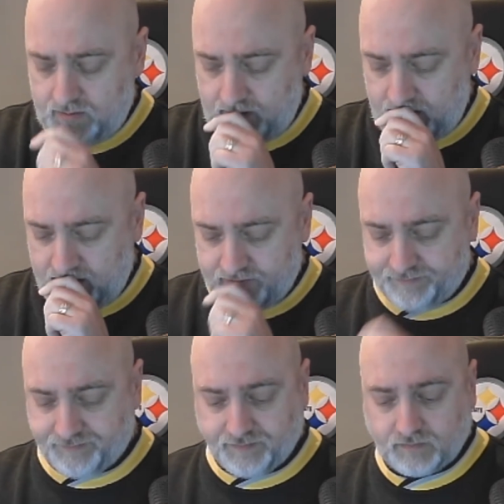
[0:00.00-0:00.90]

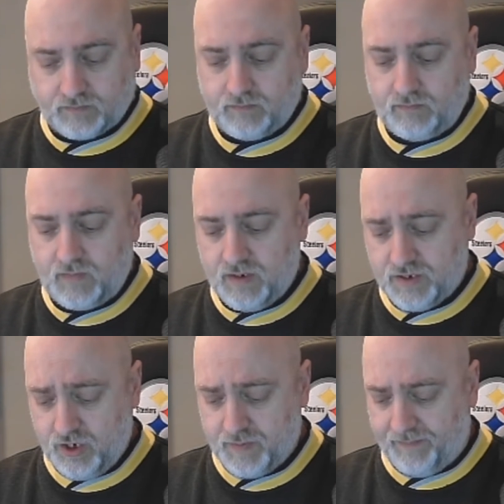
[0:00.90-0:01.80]

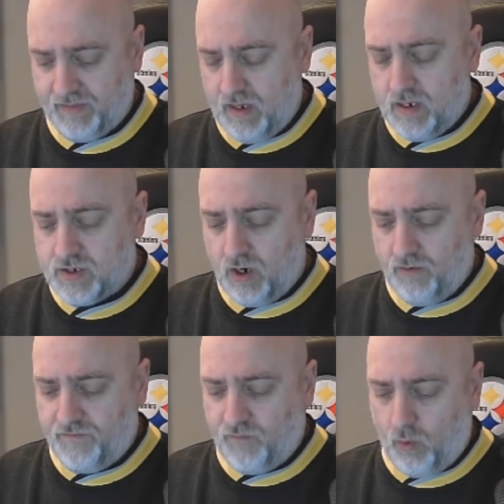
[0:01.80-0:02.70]
Excuse me. So
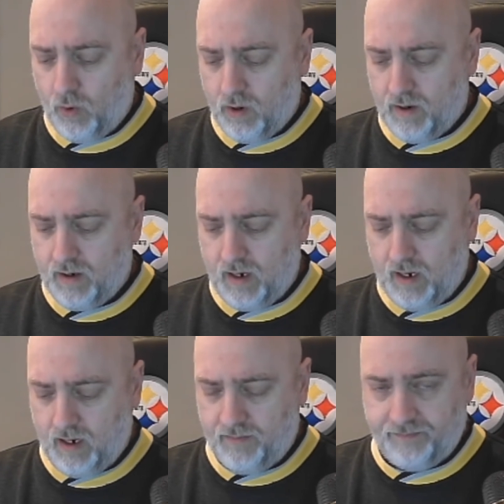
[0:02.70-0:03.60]

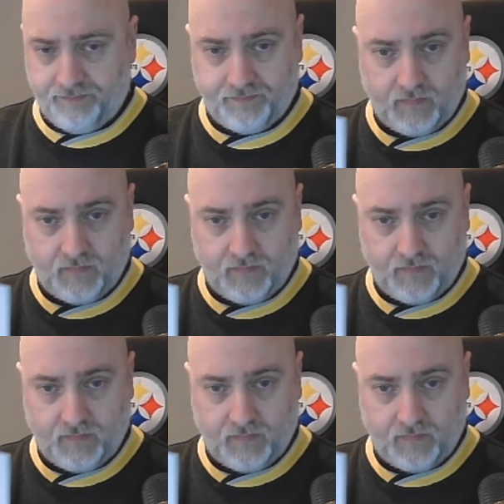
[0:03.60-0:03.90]
from